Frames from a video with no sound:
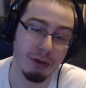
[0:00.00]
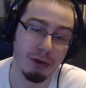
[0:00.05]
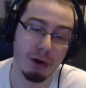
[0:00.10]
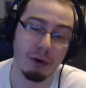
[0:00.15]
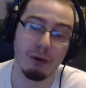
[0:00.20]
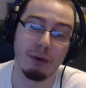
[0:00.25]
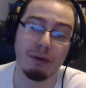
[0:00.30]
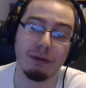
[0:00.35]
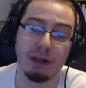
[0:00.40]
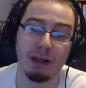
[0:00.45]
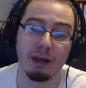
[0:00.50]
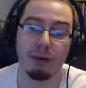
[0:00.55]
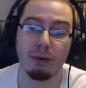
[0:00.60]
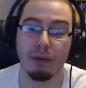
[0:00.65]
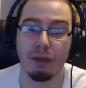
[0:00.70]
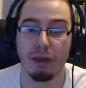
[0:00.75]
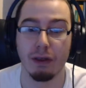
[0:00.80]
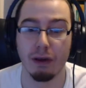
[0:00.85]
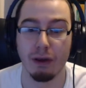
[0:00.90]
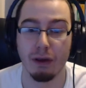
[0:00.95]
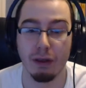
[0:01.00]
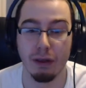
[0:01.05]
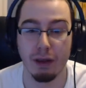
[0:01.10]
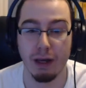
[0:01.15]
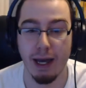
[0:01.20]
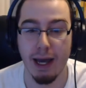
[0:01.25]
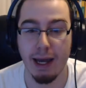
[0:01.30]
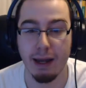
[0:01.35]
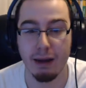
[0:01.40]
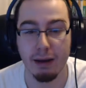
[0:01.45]
The whole deal with
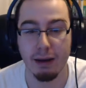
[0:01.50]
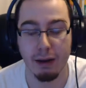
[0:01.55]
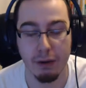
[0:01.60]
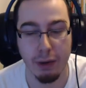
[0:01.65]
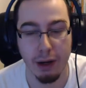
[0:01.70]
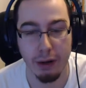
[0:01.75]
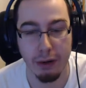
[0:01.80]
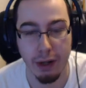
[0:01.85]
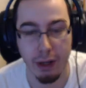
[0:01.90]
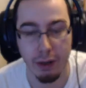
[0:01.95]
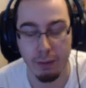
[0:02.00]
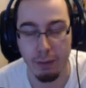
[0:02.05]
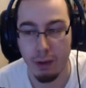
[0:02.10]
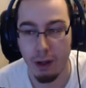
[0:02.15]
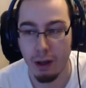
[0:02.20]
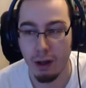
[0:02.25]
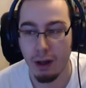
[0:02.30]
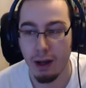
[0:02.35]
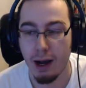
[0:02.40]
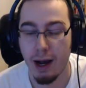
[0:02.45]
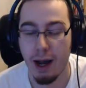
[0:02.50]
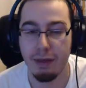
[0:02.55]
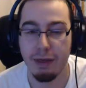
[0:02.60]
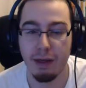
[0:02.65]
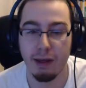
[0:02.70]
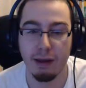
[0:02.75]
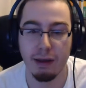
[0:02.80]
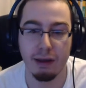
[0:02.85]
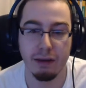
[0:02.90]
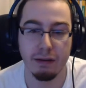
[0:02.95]
the head aquarium, I
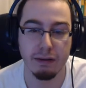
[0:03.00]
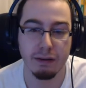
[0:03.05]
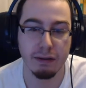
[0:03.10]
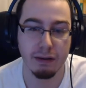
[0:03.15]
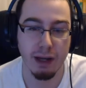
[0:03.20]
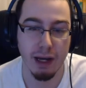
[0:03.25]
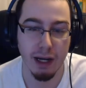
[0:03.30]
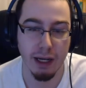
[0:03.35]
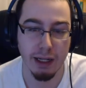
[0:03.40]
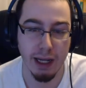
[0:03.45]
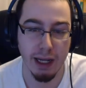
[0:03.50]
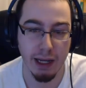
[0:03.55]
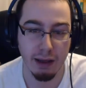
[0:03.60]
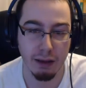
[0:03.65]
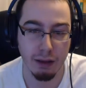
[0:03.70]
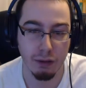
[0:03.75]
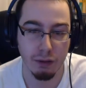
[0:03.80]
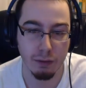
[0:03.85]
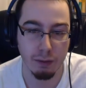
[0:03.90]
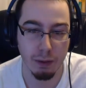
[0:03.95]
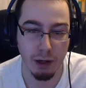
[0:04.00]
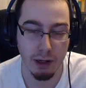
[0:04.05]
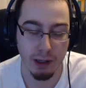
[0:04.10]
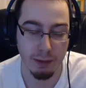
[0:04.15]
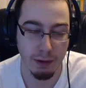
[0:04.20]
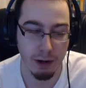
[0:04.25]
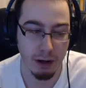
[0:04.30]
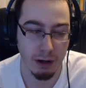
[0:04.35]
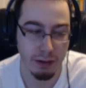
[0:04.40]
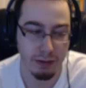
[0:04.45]
think he's kind of taking those
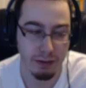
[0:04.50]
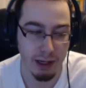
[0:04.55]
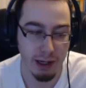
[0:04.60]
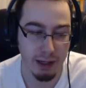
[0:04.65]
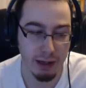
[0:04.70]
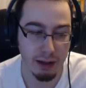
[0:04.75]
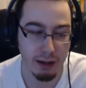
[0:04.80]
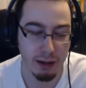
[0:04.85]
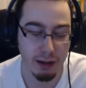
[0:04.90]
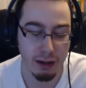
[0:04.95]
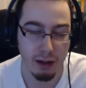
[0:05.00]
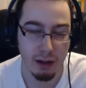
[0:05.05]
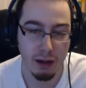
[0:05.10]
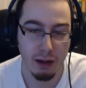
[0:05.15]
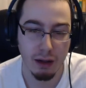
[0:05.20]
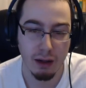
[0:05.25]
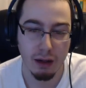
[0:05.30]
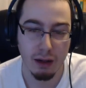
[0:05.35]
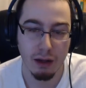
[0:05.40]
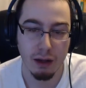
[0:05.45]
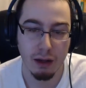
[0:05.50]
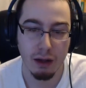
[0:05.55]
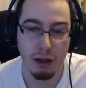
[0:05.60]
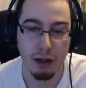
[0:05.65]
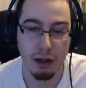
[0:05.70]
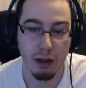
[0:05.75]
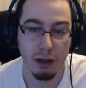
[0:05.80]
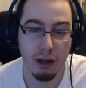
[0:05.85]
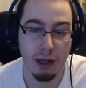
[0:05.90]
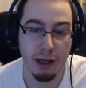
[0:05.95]
body parts, and
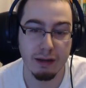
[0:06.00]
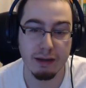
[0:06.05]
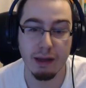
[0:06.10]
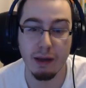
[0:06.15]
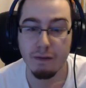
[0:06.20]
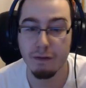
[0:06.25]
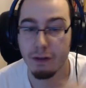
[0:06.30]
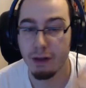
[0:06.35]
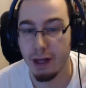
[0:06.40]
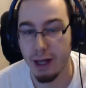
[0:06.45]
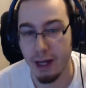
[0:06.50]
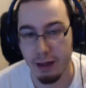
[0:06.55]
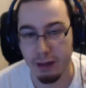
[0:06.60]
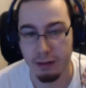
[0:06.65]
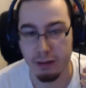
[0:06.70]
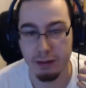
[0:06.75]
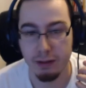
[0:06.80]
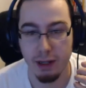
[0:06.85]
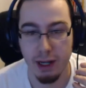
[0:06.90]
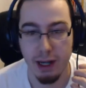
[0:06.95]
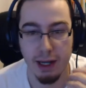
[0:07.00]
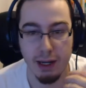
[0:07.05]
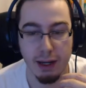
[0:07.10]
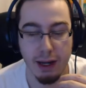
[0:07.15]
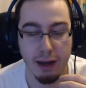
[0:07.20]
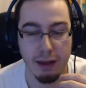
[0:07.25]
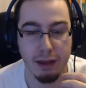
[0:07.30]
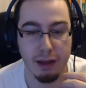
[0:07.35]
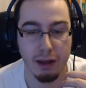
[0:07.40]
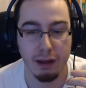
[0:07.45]
except for the heads,
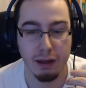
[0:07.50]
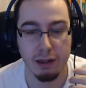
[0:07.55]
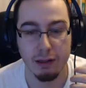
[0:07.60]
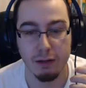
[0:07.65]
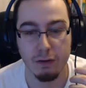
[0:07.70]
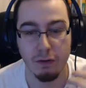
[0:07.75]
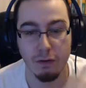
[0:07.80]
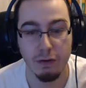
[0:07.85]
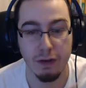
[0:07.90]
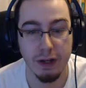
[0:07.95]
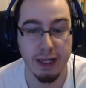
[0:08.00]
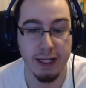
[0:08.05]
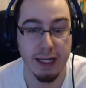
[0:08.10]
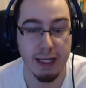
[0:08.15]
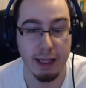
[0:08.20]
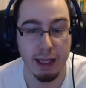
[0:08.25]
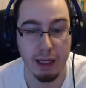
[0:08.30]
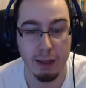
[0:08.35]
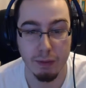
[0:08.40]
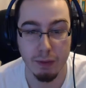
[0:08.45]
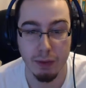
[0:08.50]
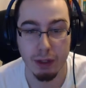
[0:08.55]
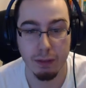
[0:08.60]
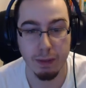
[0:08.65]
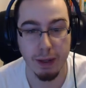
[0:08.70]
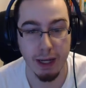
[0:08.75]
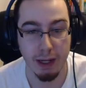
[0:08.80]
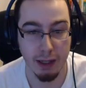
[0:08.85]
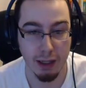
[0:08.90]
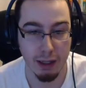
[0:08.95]
and I think he's feeding them
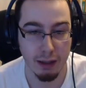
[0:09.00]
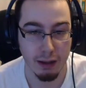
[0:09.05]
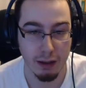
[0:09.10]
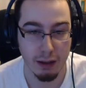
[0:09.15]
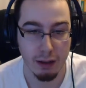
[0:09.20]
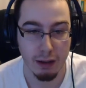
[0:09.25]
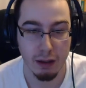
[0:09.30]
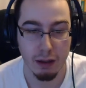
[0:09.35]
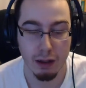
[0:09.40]
to Penny.